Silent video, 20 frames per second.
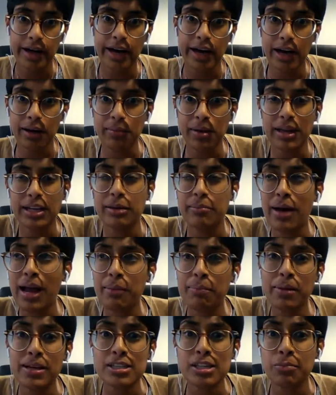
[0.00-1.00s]
And it
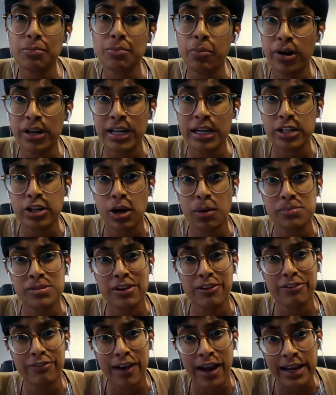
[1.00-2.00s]
might be supporting in
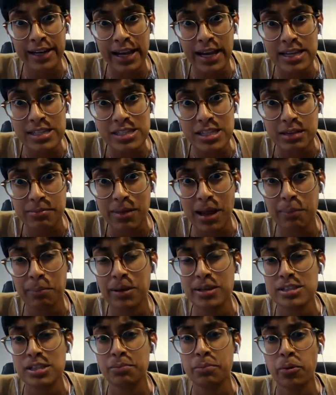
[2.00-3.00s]
terms of finance. It
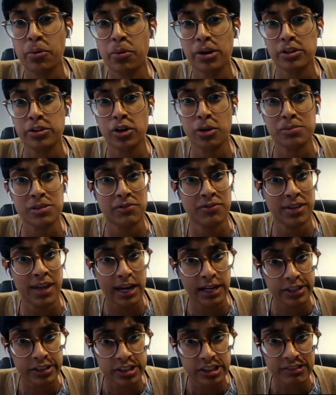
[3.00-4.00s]
might be support in terms of
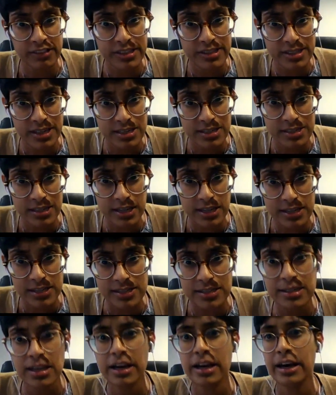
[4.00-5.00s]
technical
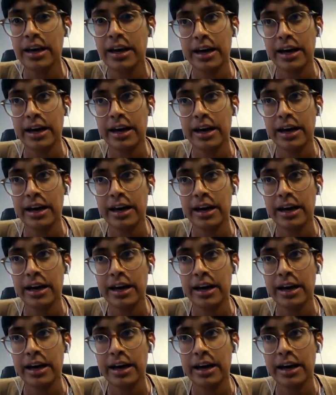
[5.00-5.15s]
assistance.